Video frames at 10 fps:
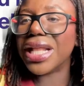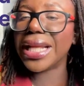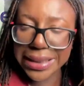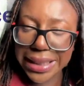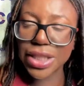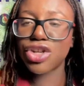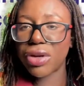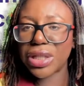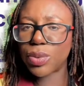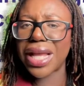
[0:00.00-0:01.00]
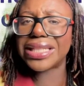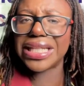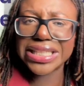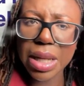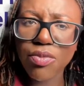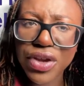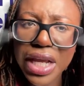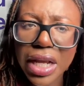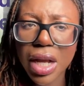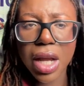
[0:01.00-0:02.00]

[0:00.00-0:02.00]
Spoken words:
LinkedIn streets, when I see something,